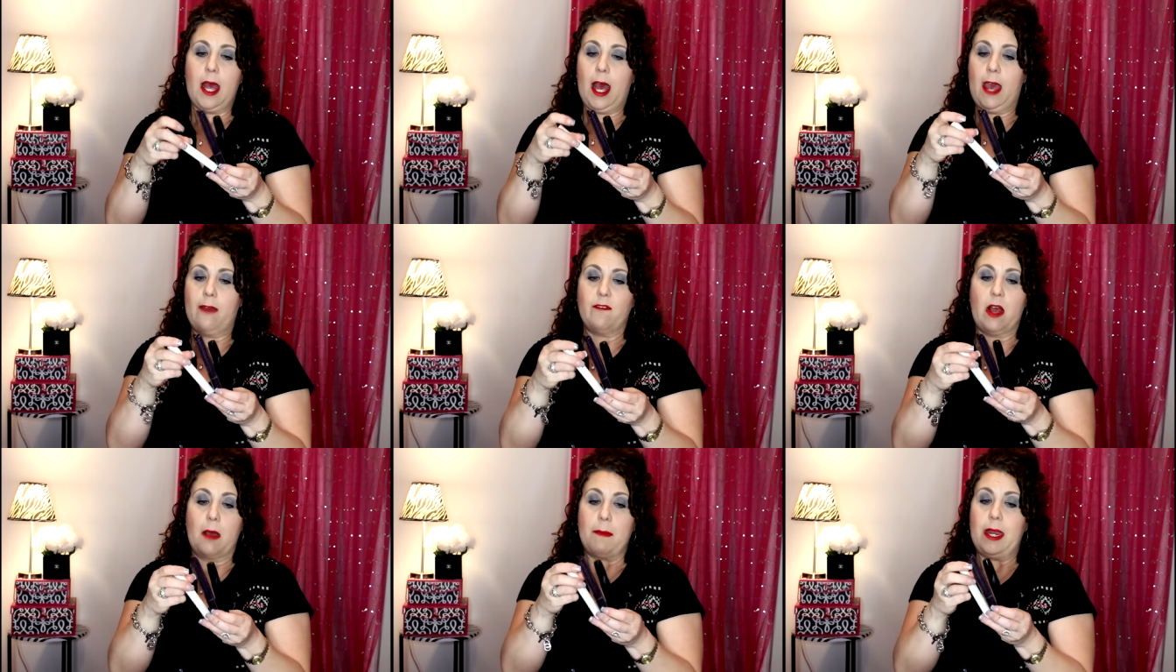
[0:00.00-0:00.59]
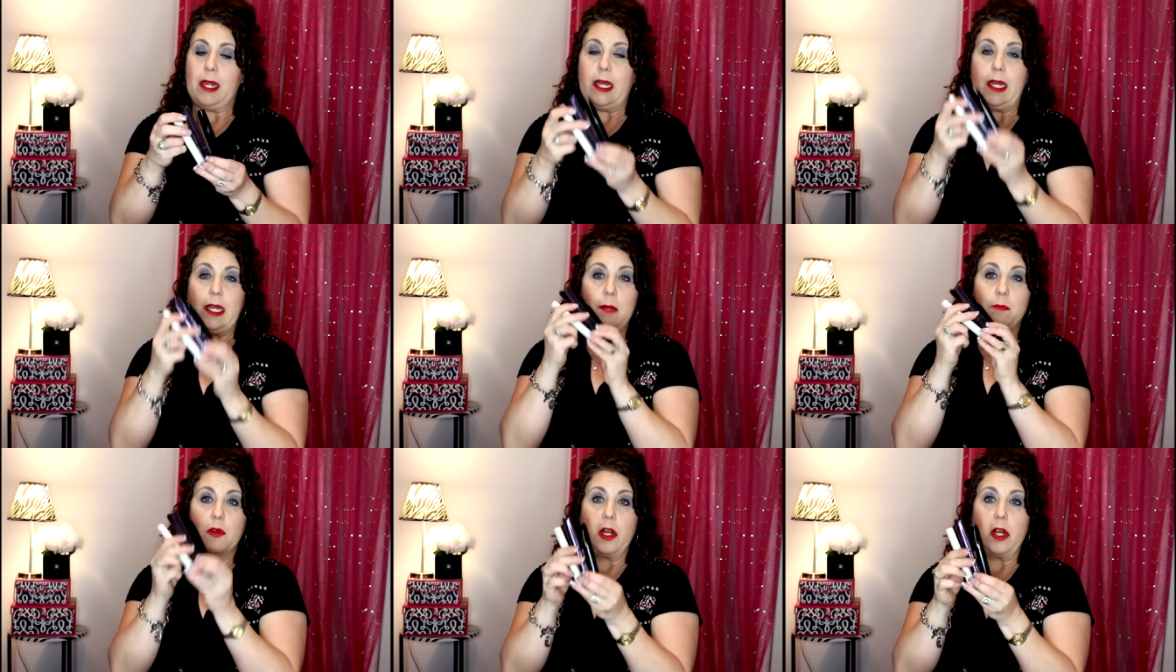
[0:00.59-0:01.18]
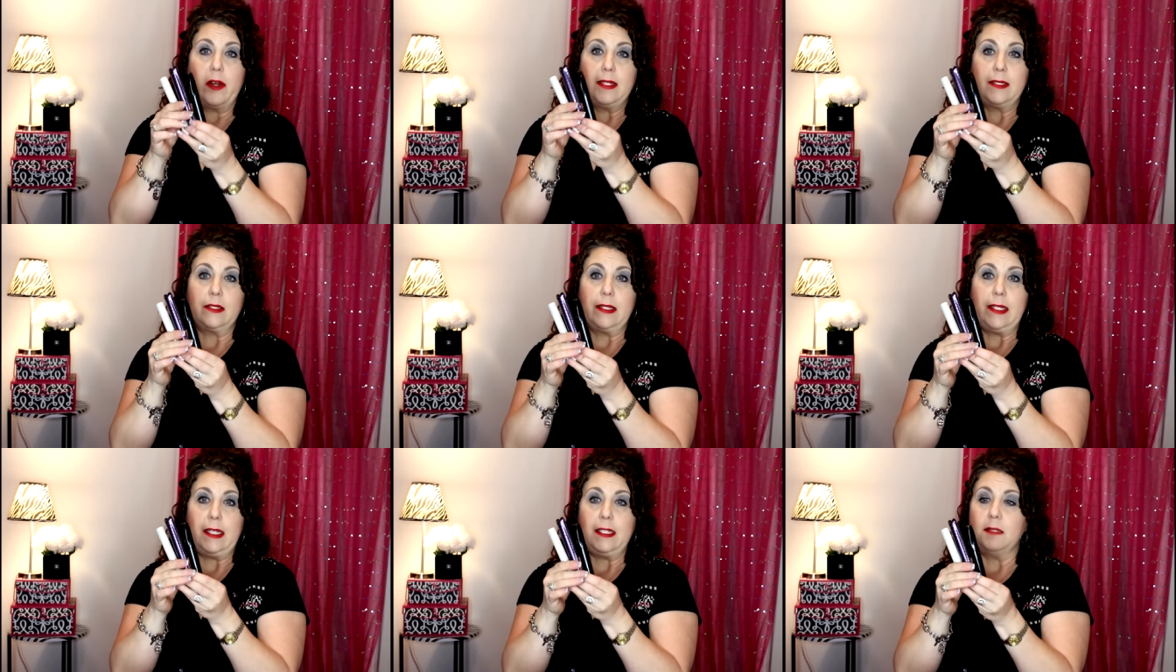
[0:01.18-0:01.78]
I have not made any progress
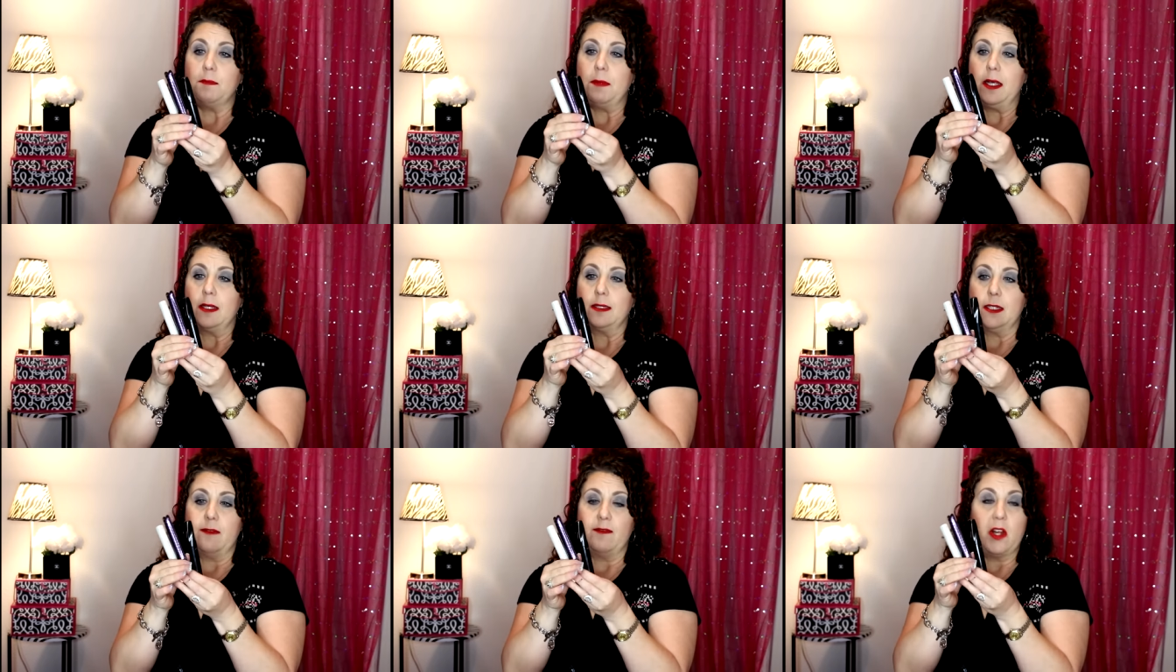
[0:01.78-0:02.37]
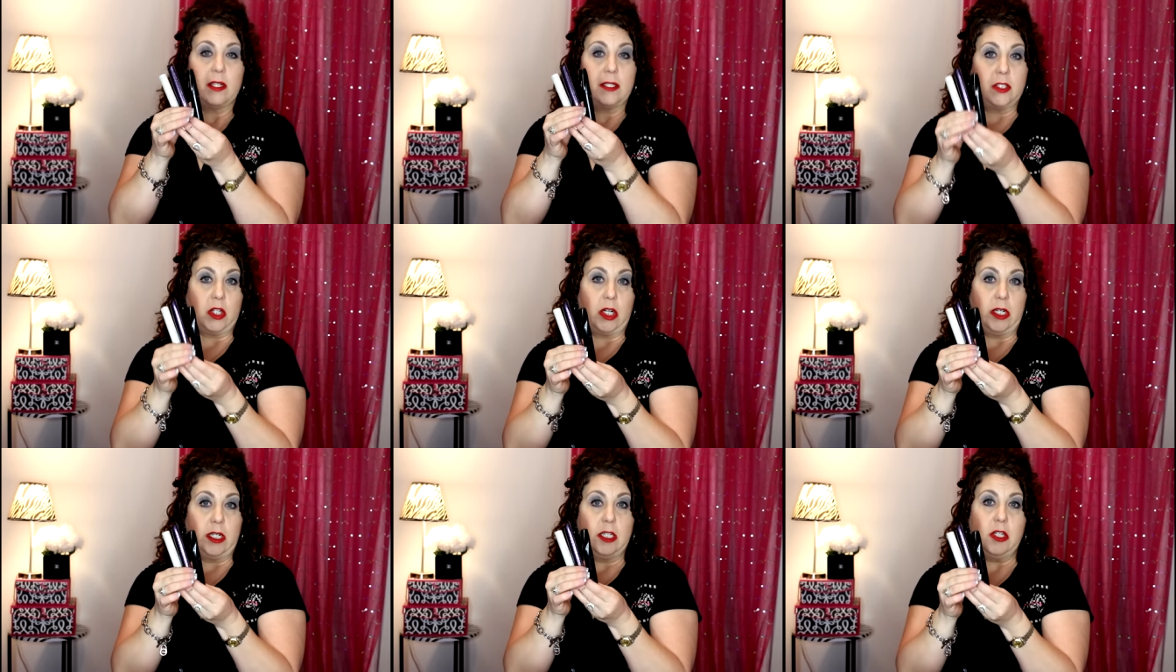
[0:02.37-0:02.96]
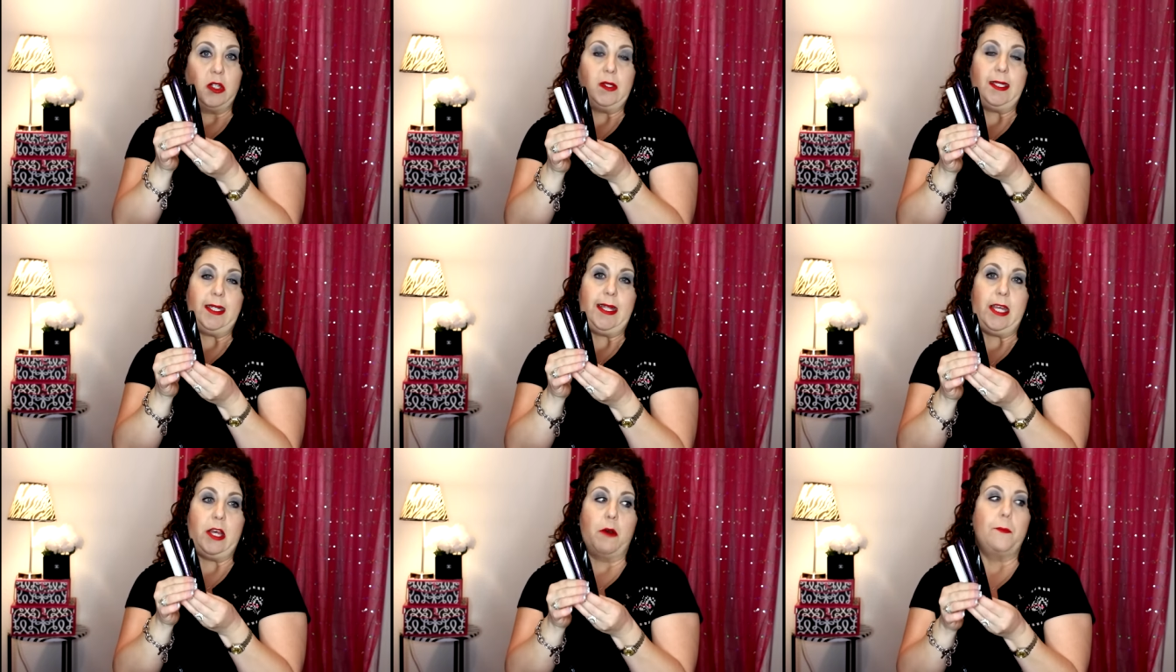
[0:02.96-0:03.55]
on these because I've not started
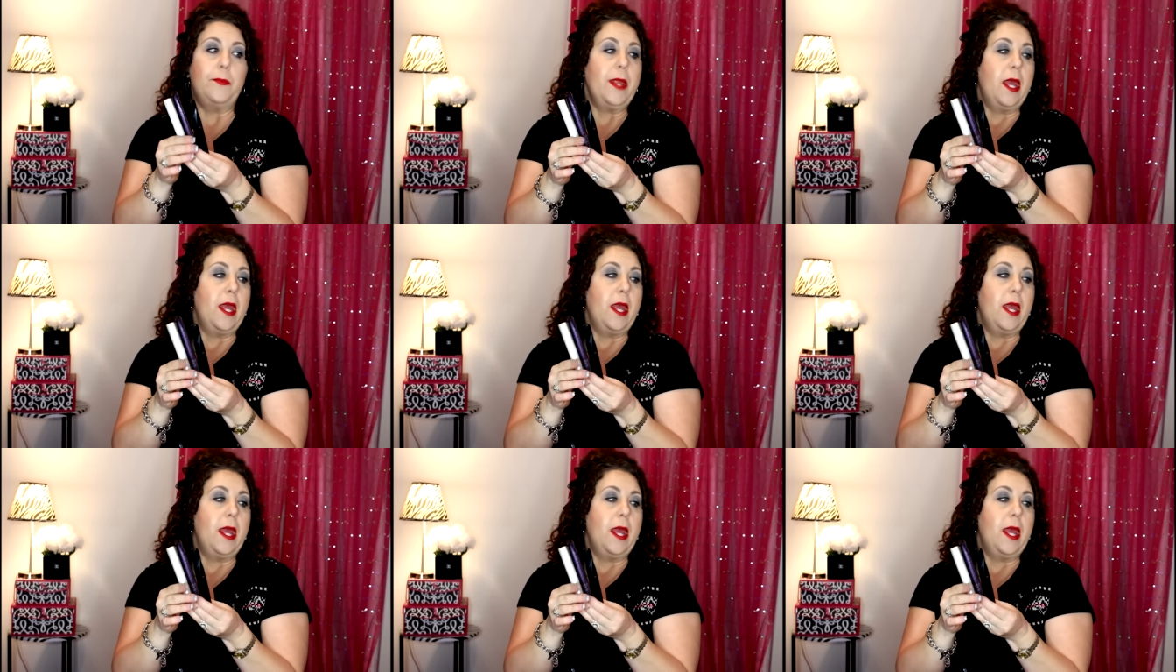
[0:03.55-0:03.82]
using them.